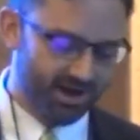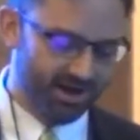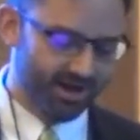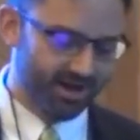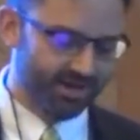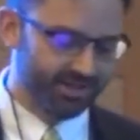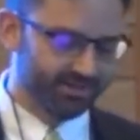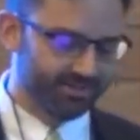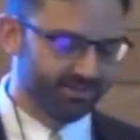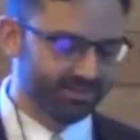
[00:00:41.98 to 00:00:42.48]

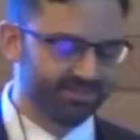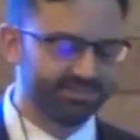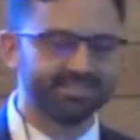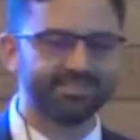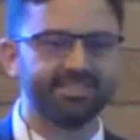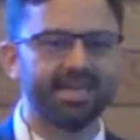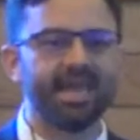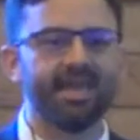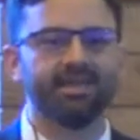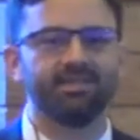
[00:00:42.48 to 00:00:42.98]
on the
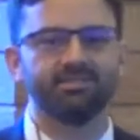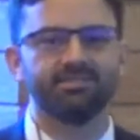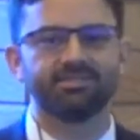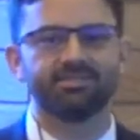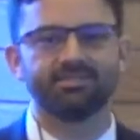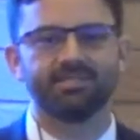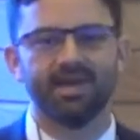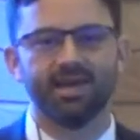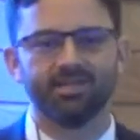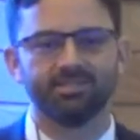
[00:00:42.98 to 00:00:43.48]

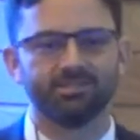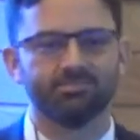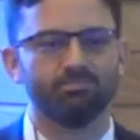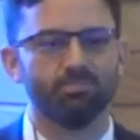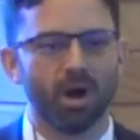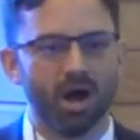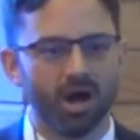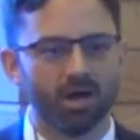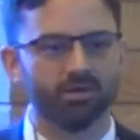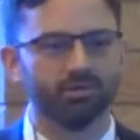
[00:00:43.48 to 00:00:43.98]
saints as
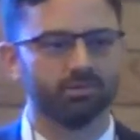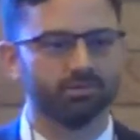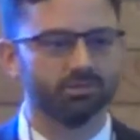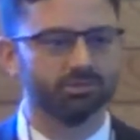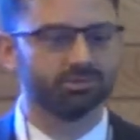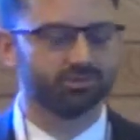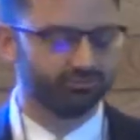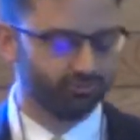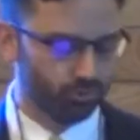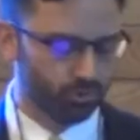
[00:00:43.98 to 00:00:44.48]

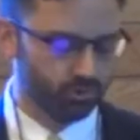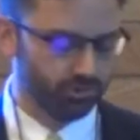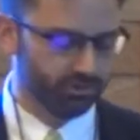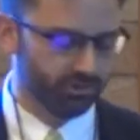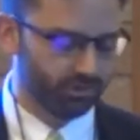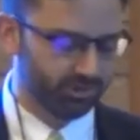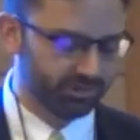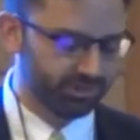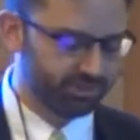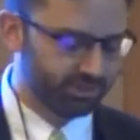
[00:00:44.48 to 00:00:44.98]
models for
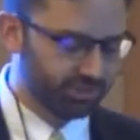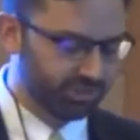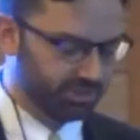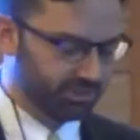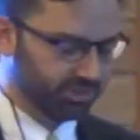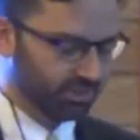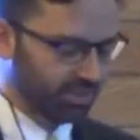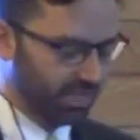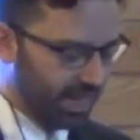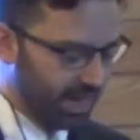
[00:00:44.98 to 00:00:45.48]
the
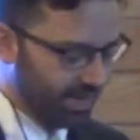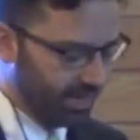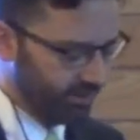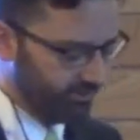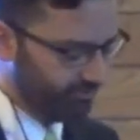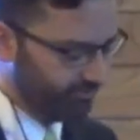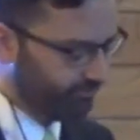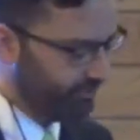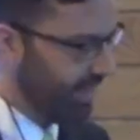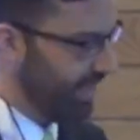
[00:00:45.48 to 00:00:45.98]
Christian
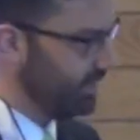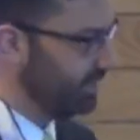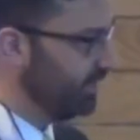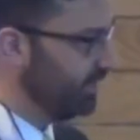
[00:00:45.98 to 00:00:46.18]
life,